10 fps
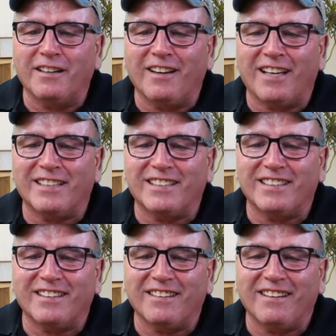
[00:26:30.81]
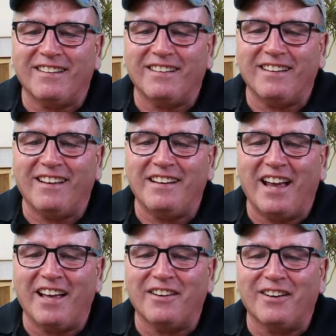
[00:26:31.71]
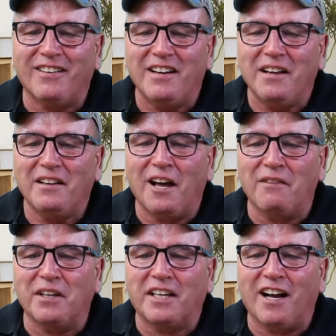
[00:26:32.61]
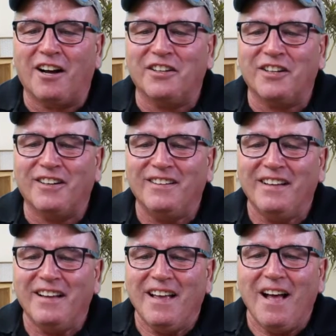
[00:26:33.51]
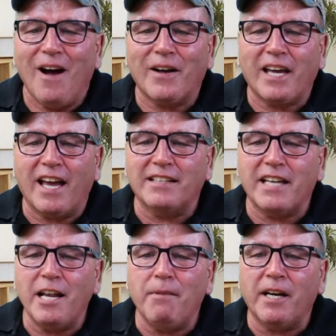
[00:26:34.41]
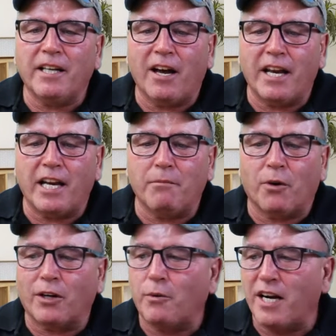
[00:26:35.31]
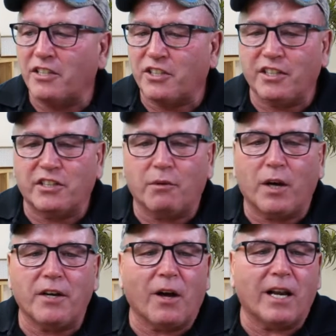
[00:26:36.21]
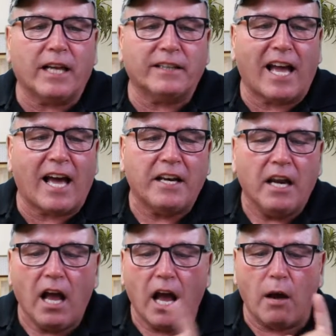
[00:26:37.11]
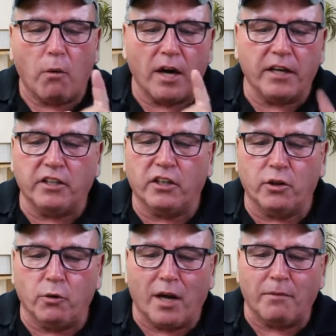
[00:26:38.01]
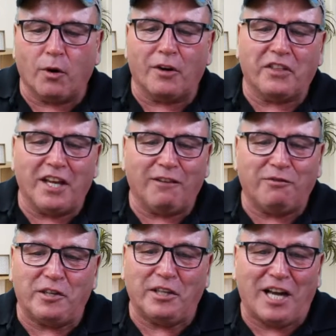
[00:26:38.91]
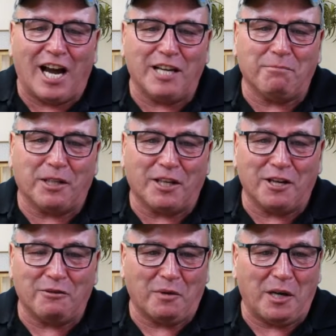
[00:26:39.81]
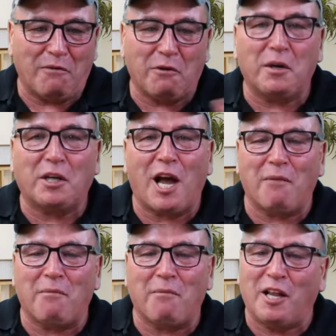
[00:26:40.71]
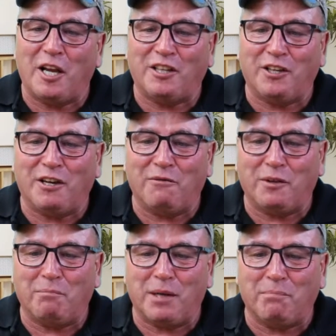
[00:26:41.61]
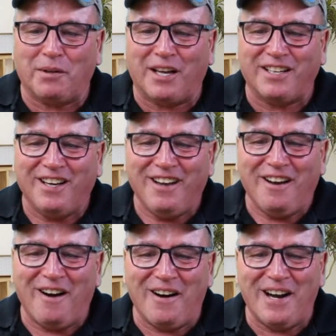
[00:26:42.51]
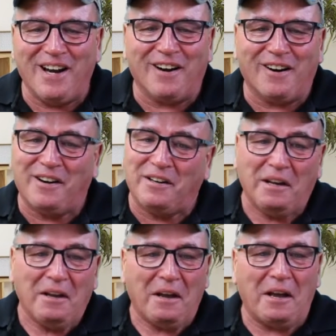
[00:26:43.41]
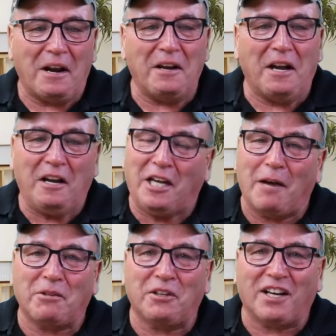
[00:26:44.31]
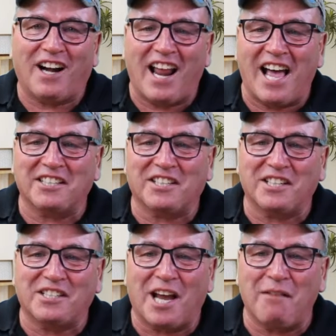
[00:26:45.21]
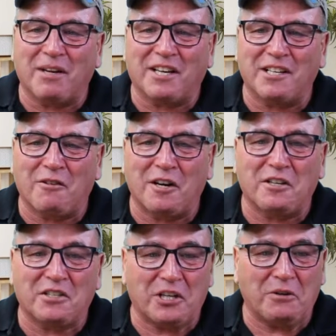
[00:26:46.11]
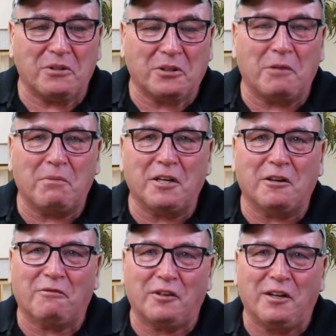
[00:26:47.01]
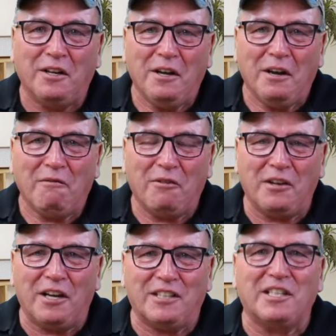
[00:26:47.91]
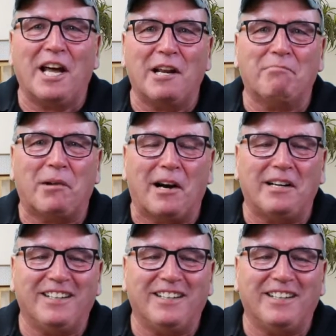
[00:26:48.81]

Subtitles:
Yes. And Heather, love the calendar. Okay, has anybody got any more questions and whatnot like that? I wanted to do one more thing for you guys because whenever we come, I like to give the people that are here, and I kept it to the last this time because I wanted to see who's going to be here for the exciting part.